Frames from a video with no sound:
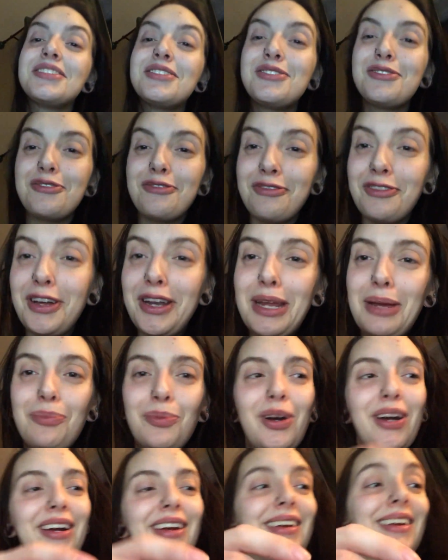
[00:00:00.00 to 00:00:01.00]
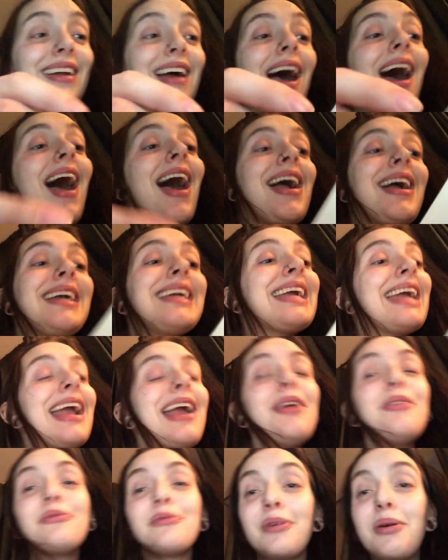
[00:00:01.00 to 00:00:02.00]
is the funny part. I
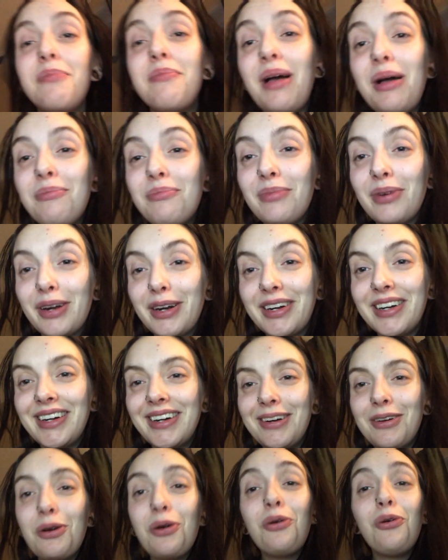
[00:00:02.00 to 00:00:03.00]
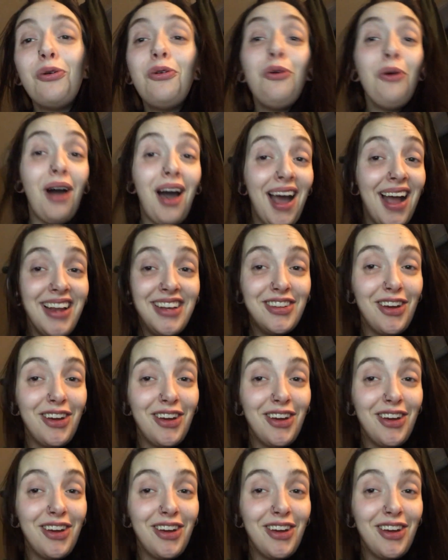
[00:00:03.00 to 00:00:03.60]
can't remember who I